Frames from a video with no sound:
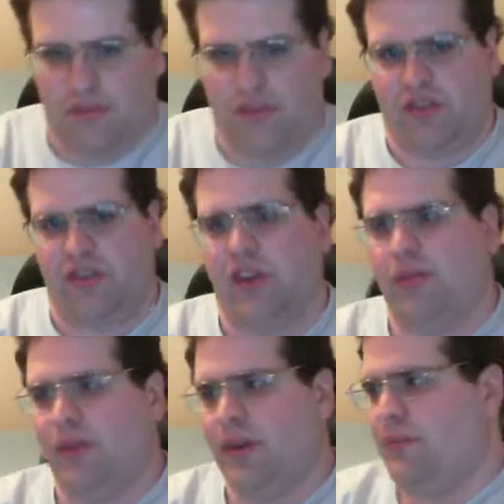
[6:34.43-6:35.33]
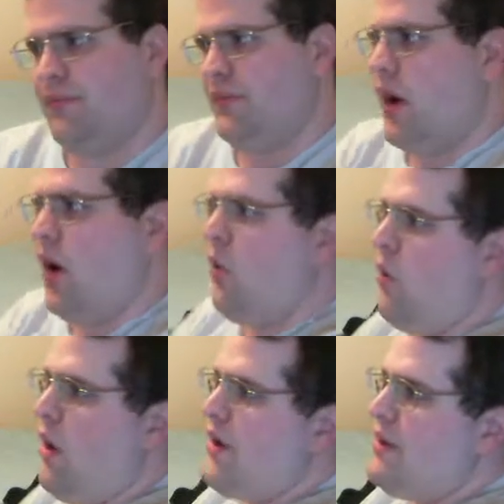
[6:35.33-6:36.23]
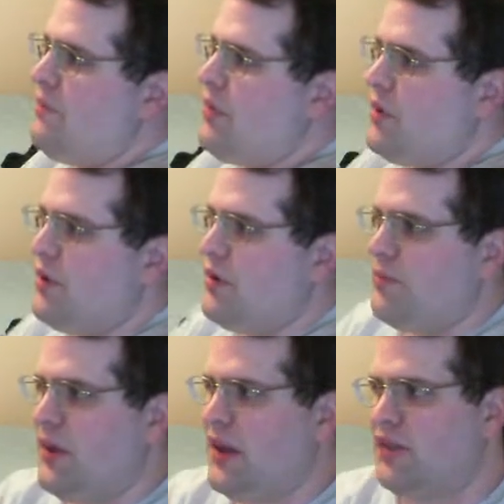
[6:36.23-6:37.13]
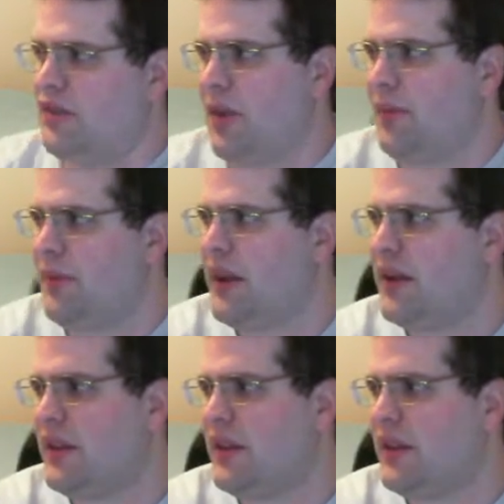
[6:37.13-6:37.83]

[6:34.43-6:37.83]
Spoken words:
excuse me, a Hawaiian burger and peach lemonade.